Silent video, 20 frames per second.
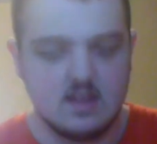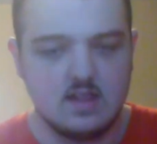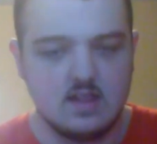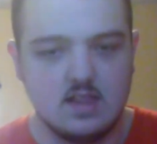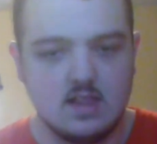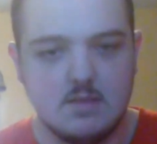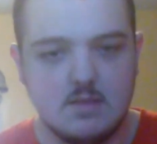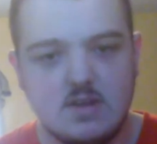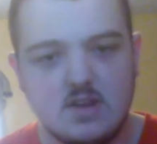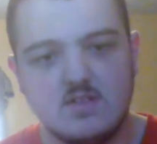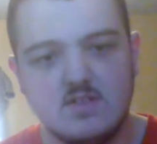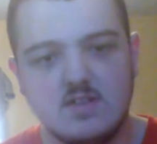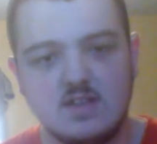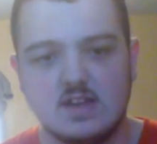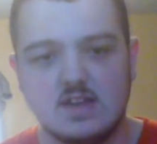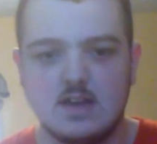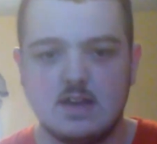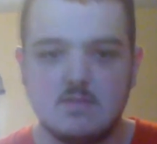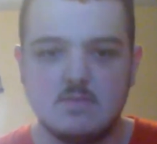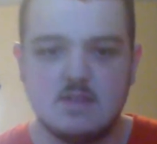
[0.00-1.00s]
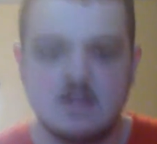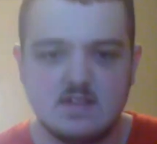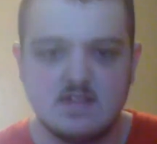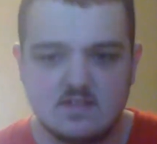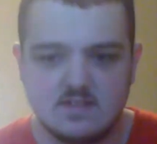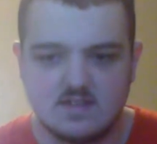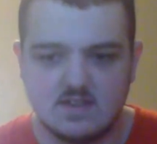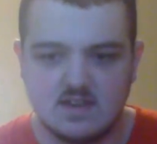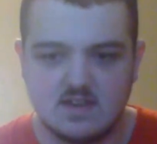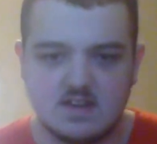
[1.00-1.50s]
let me know in the
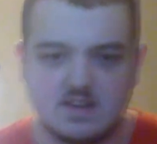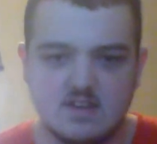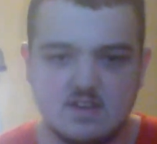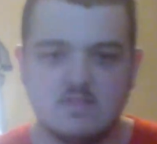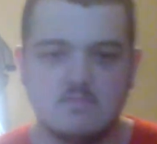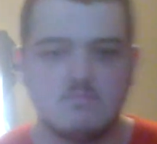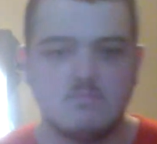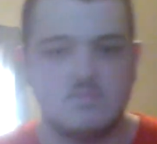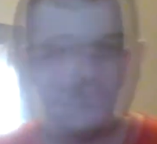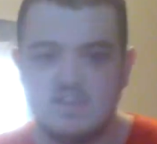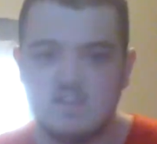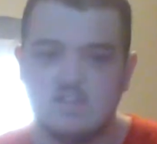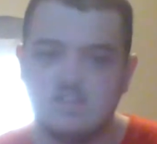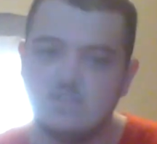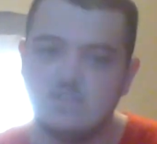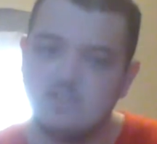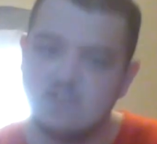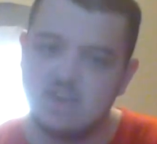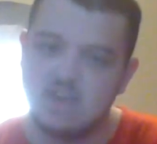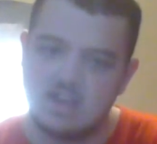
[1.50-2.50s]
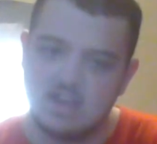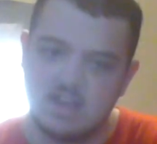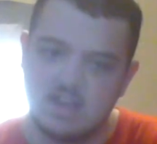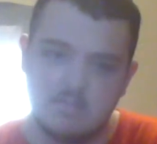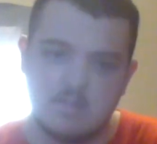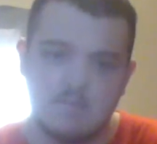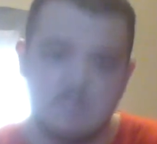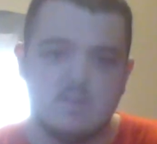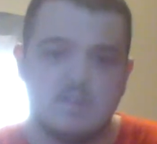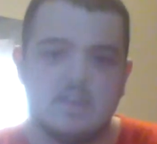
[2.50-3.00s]
comments, and I'll take a look at it.
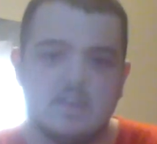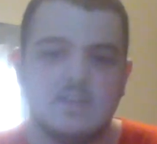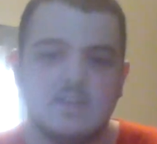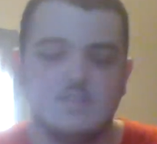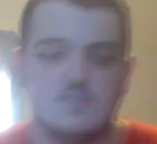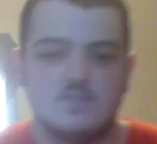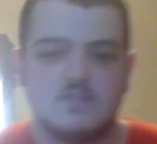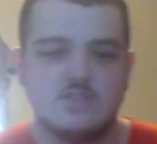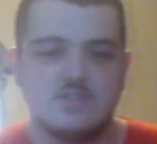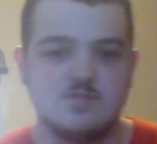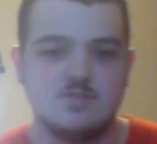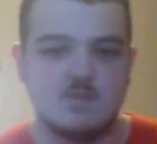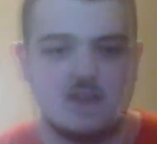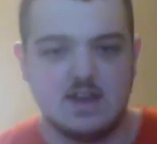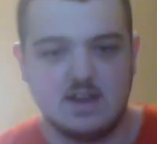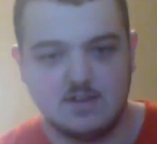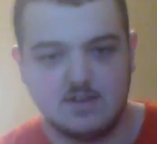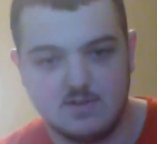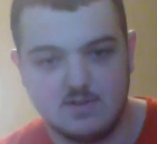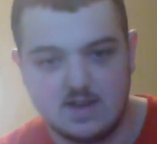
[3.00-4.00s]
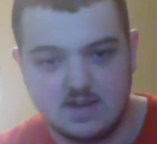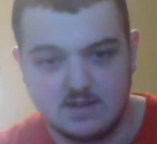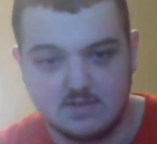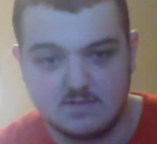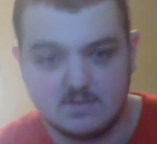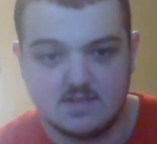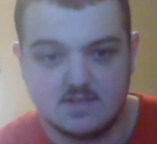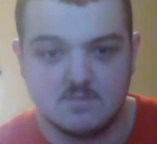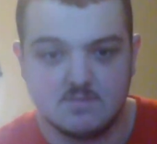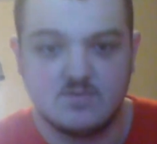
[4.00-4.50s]
Maybe I'll do a dramatic reading
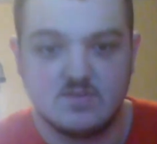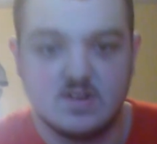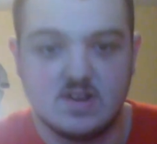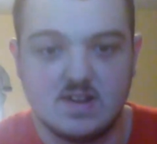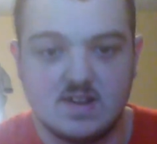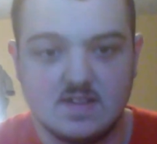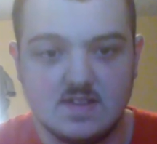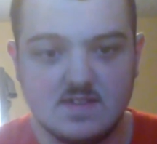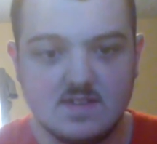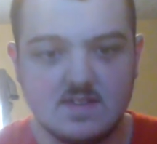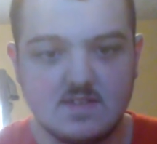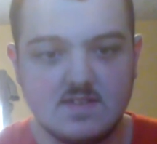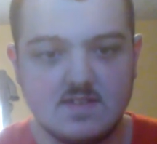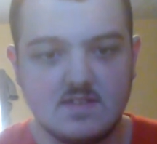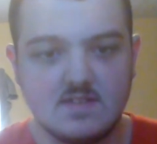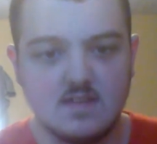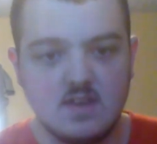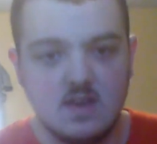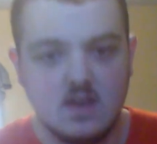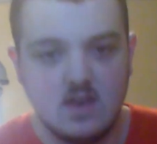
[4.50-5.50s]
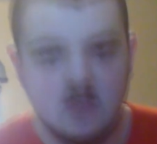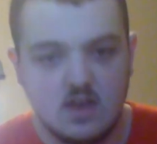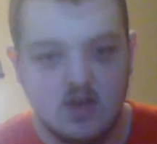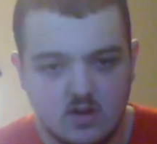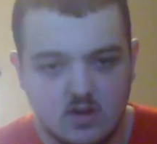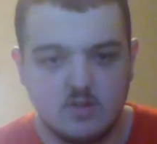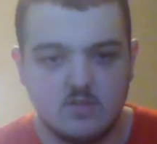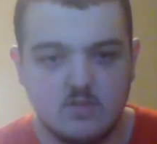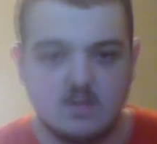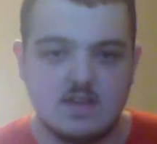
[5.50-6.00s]
with some friends,
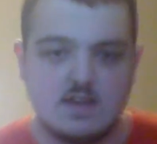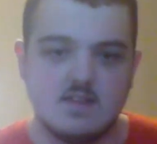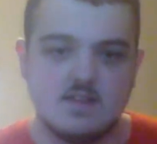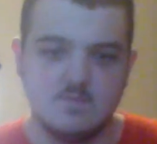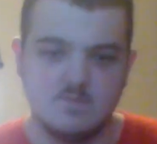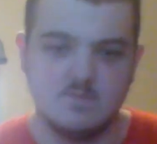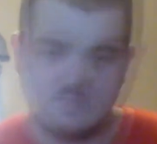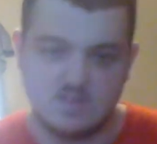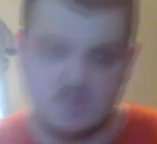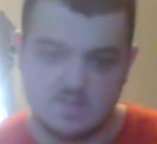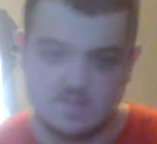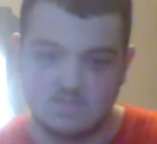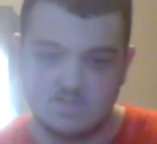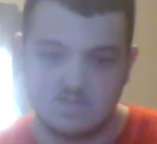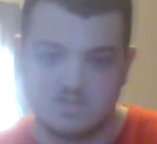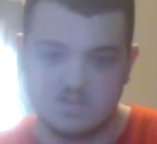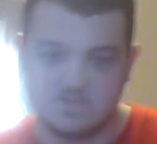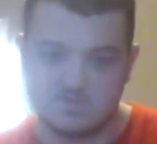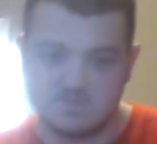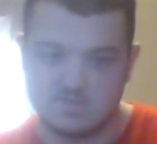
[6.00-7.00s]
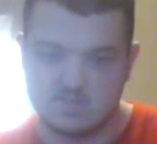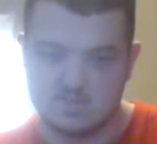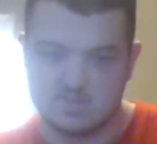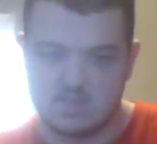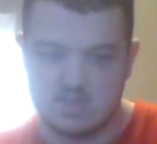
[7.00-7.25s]
or without some friends, who knows.